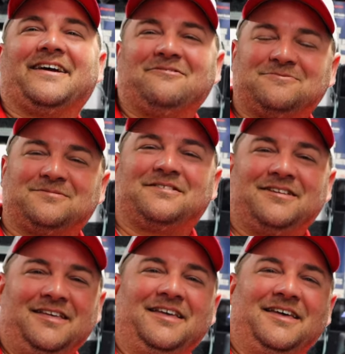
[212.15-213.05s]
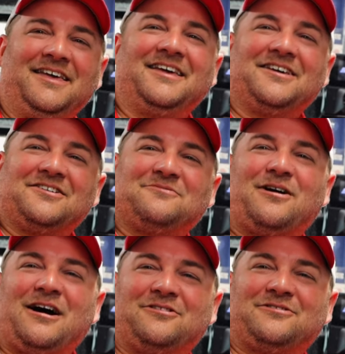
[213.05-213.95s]
That'll throw them off the game.
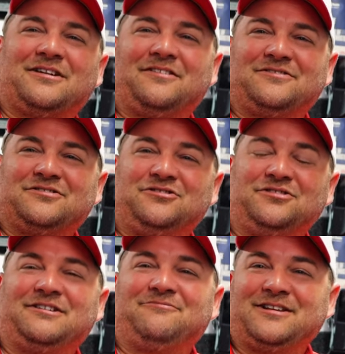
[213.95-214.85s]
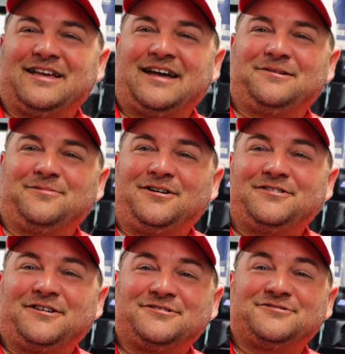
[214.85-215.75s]
Well, uh, you did retighten them lug
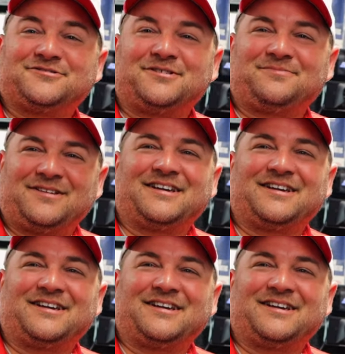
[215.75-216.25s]
nuts or something.